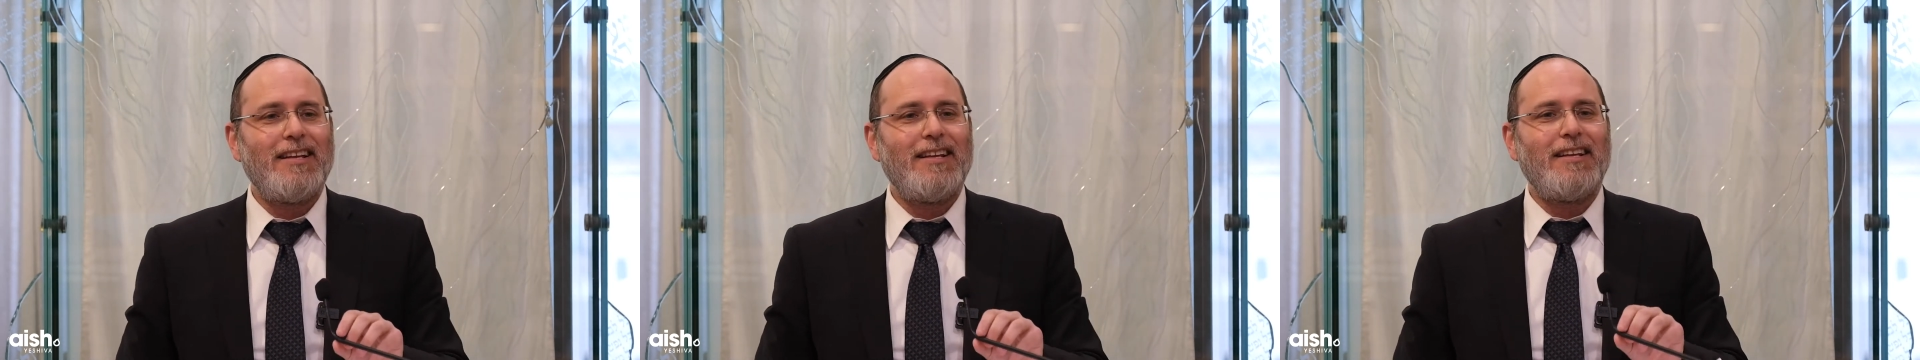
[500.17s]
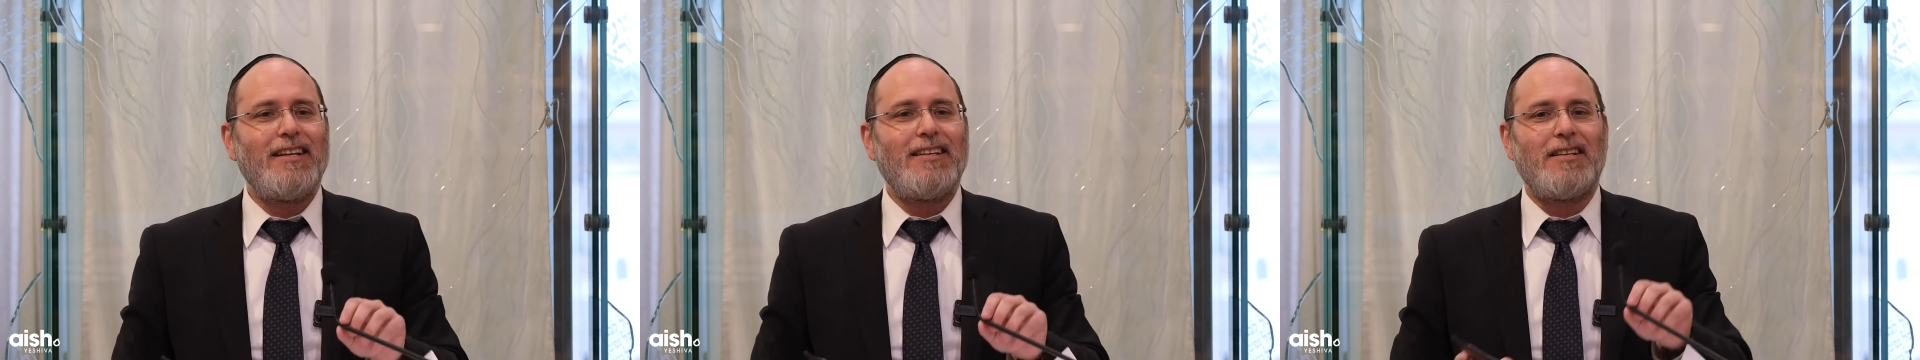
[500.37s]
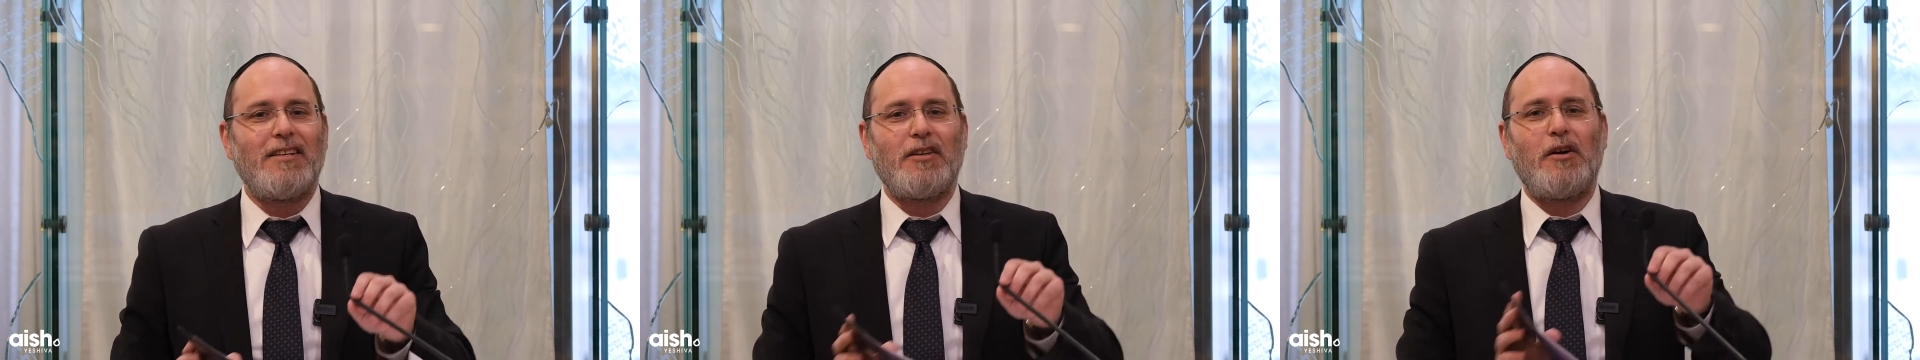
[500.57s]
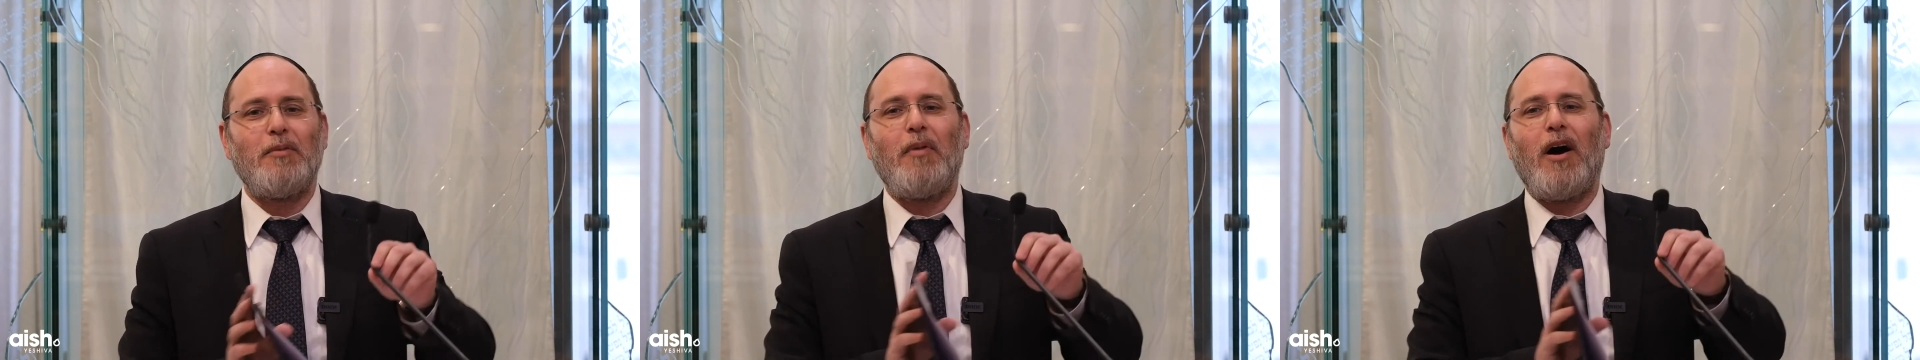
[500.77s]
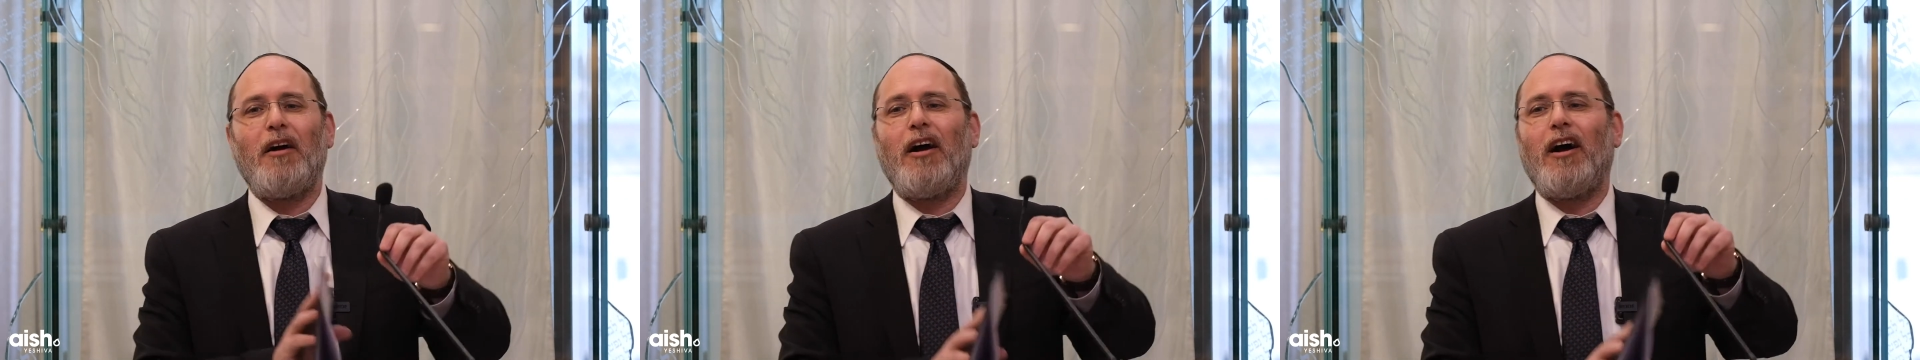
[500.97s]
So there's a
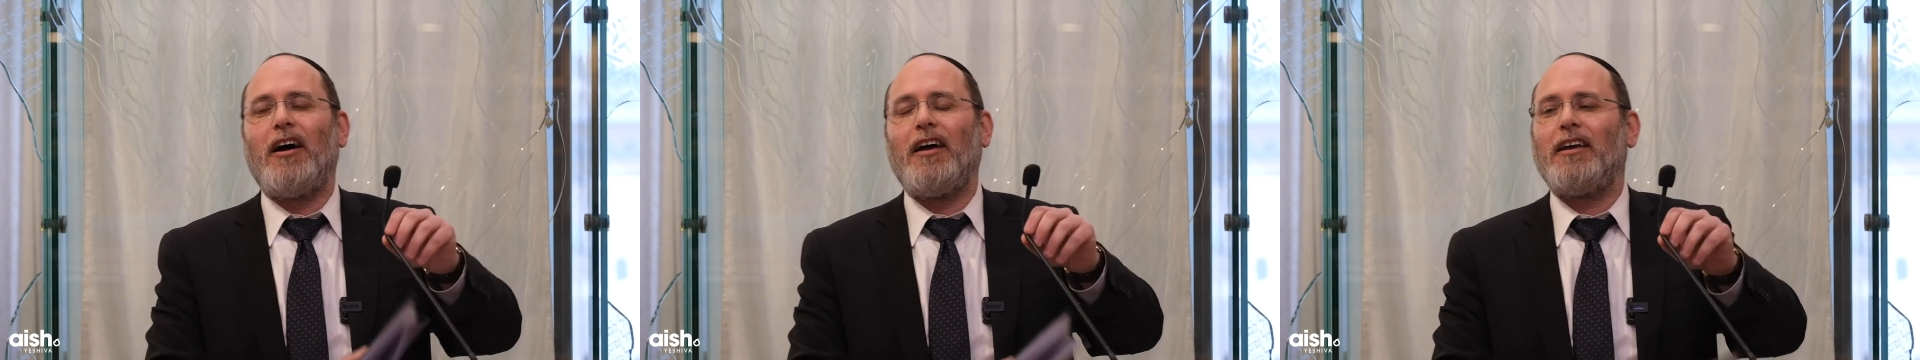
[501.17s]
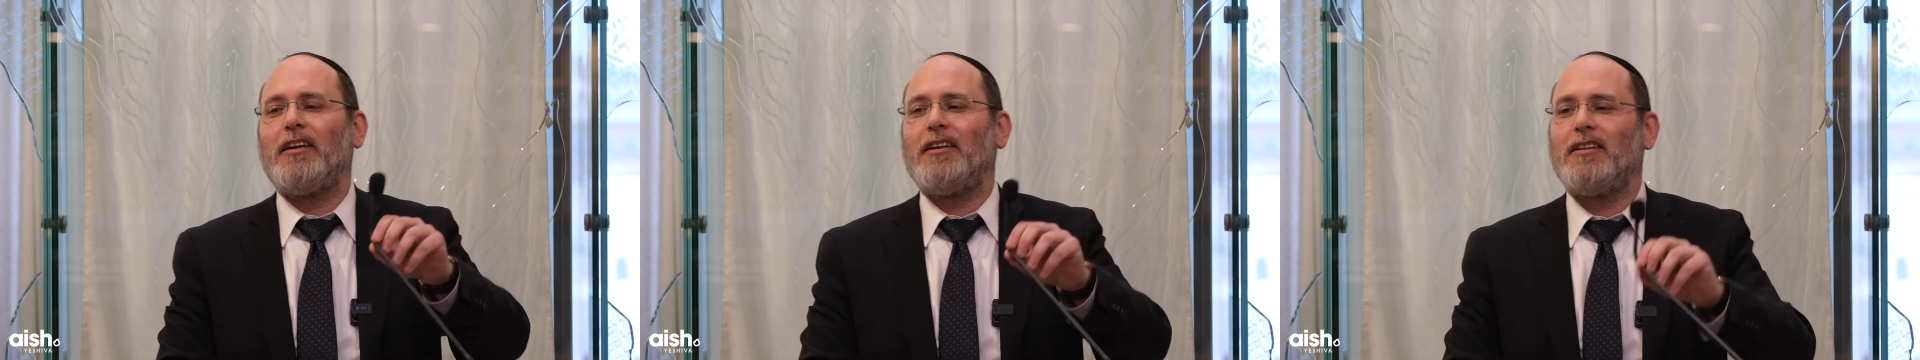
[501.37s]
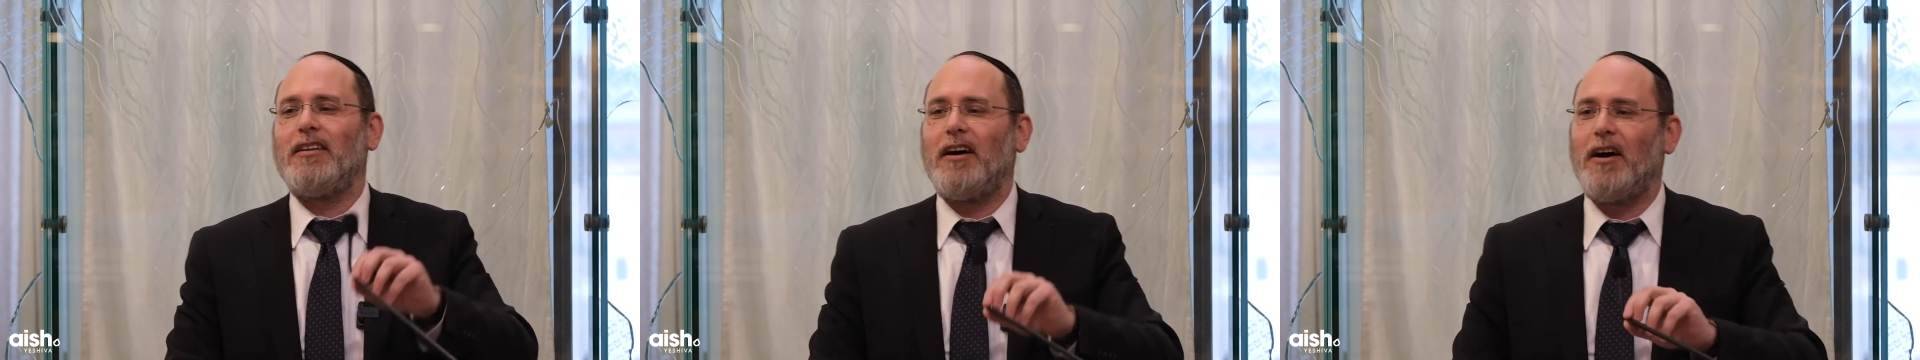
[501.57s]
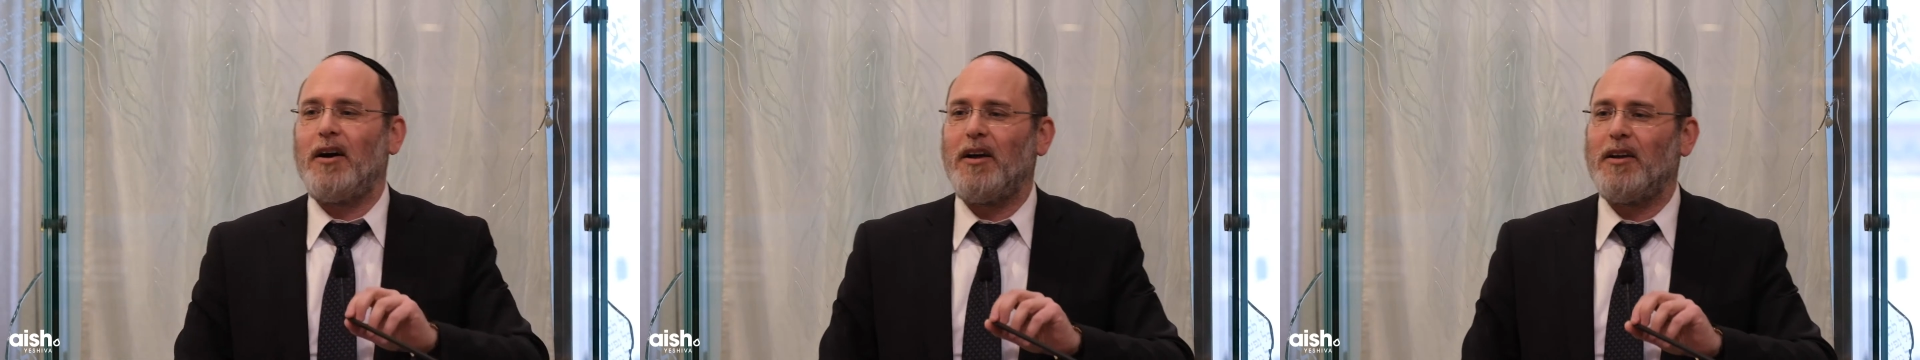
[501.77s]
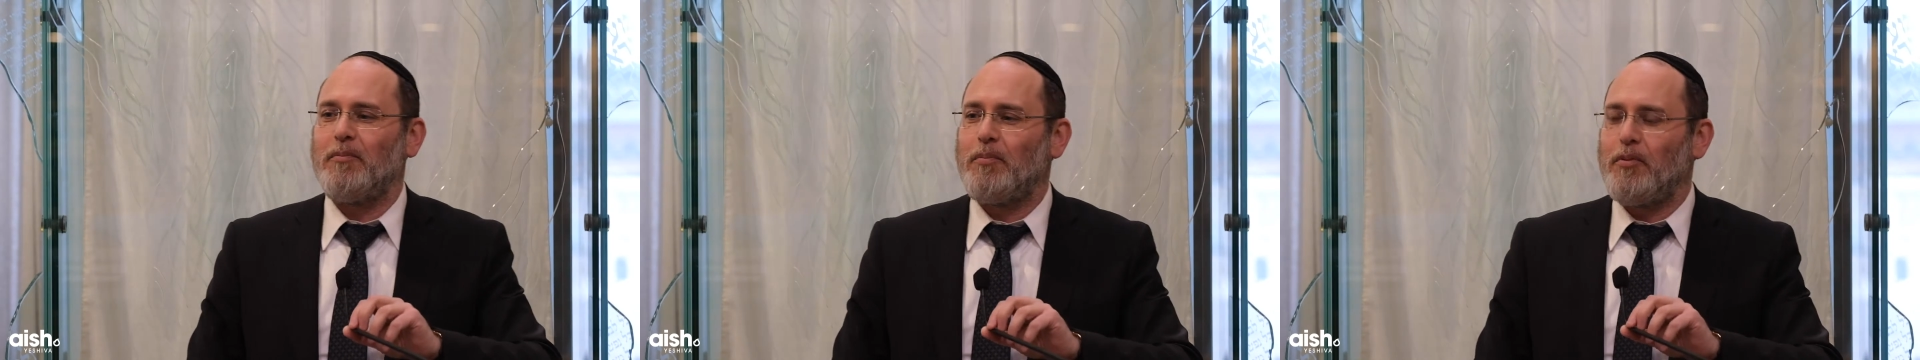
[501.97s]
Gemara
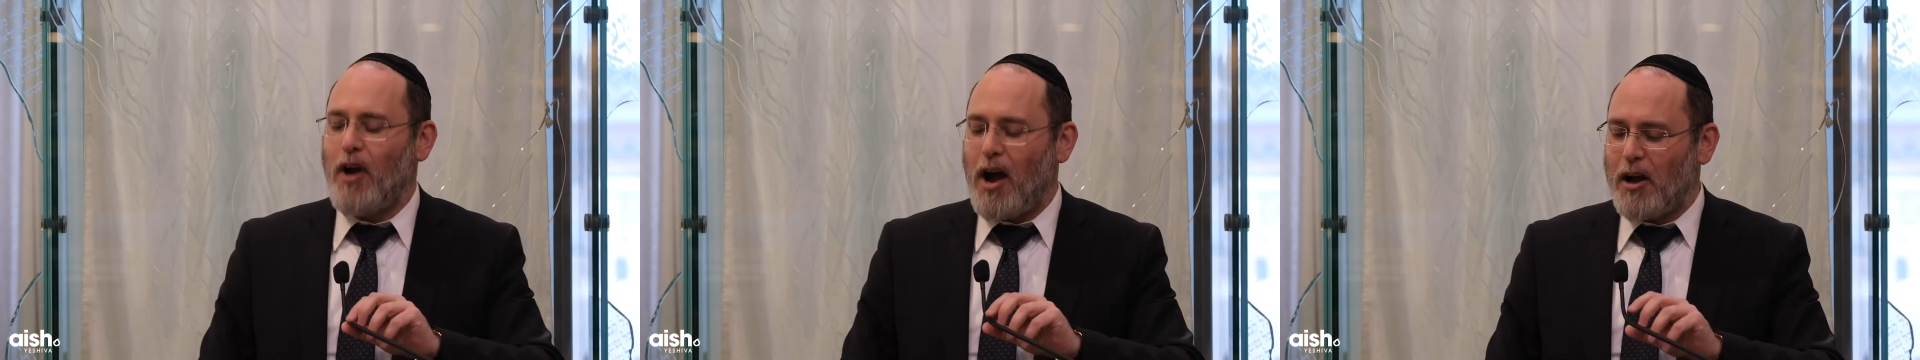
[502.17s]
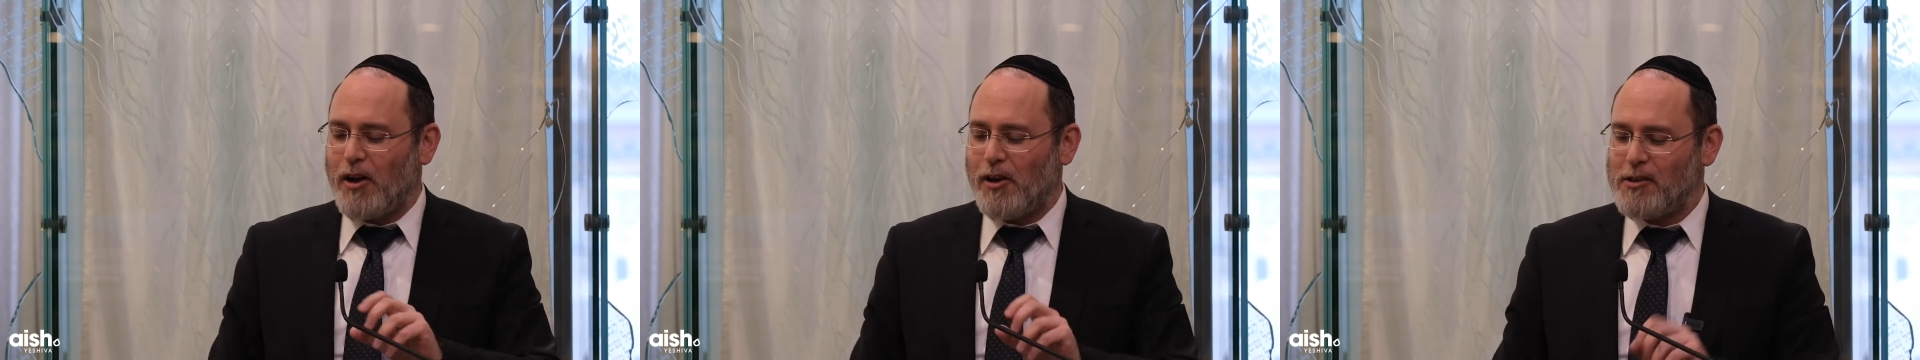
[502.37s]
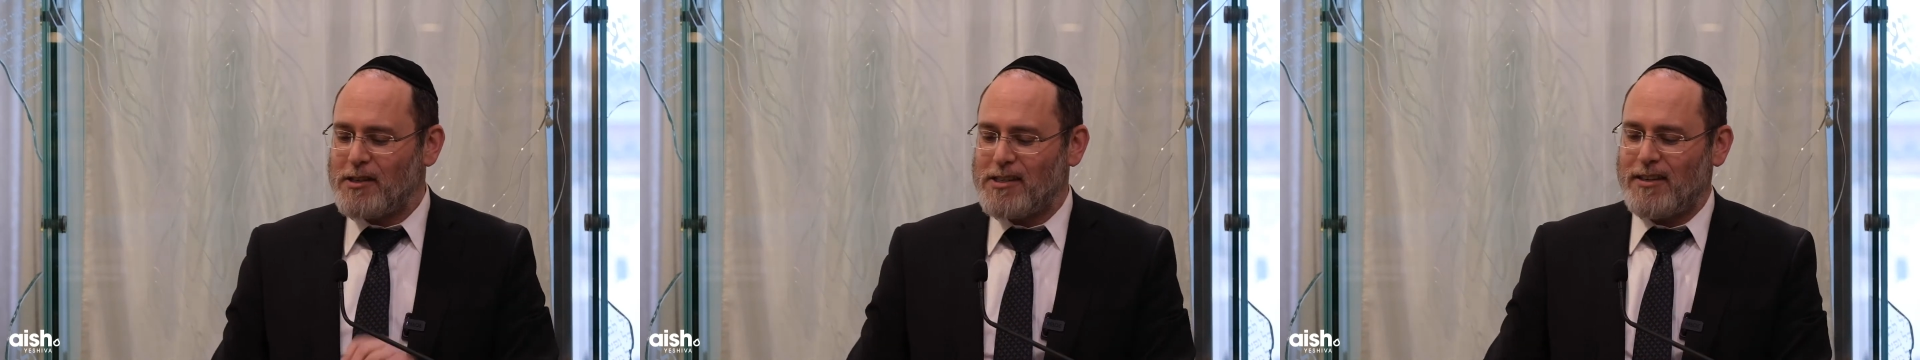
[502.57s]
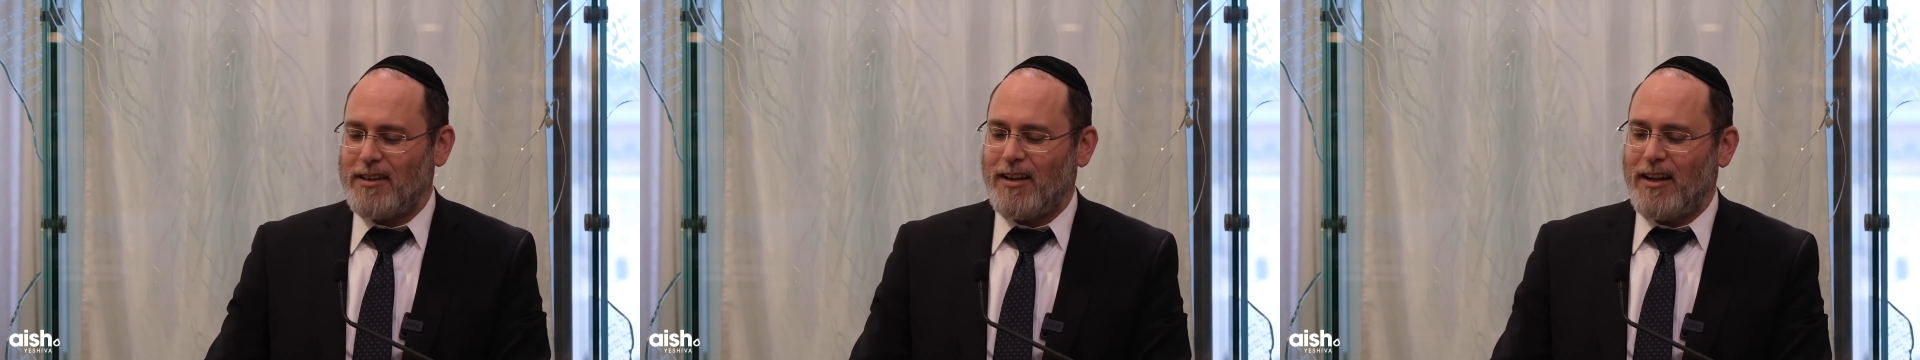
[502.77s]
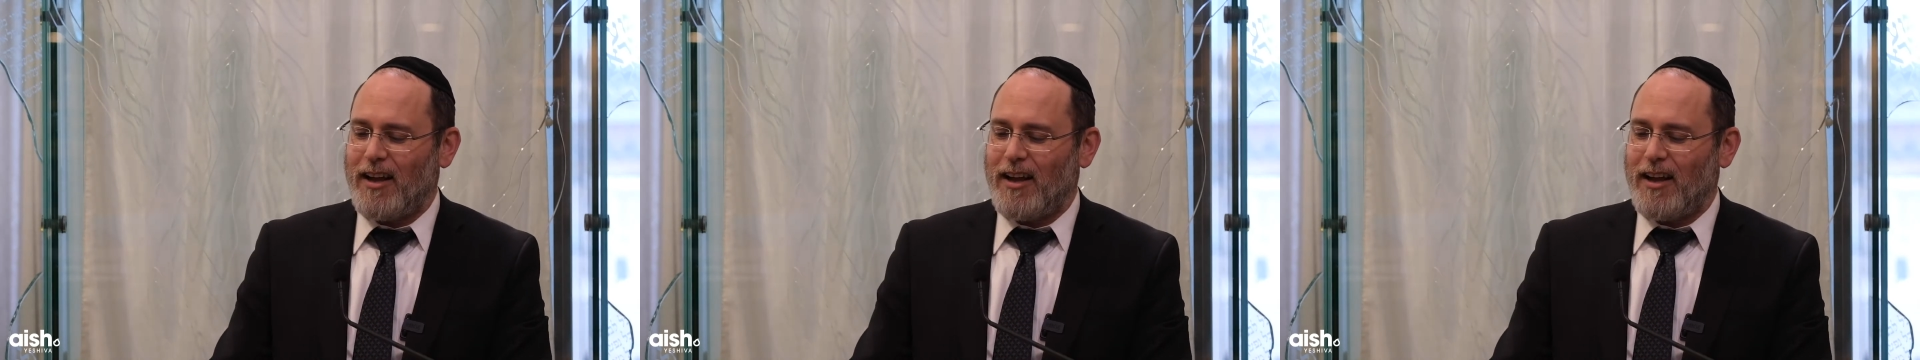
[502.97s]
in Brachos,